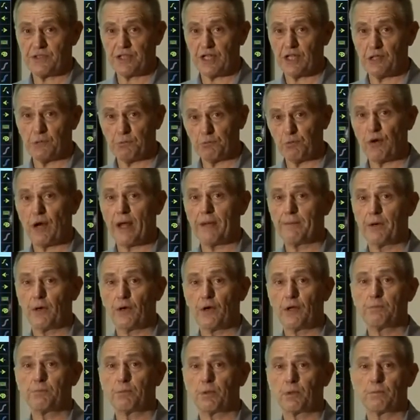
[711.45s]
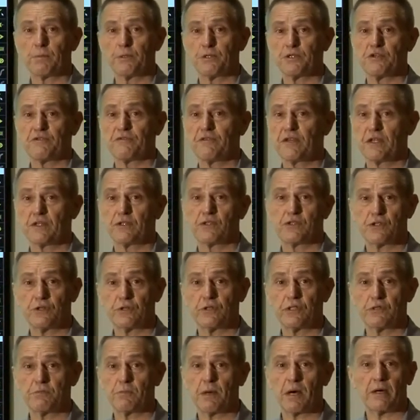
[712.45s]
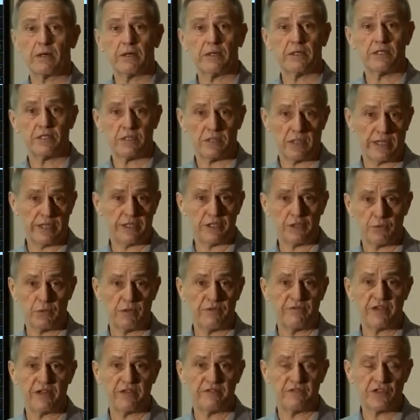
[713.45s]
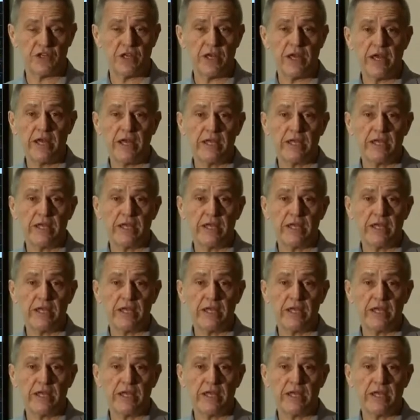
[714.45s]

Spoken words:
again, the primary purpose of the insurance markets, like derivatives,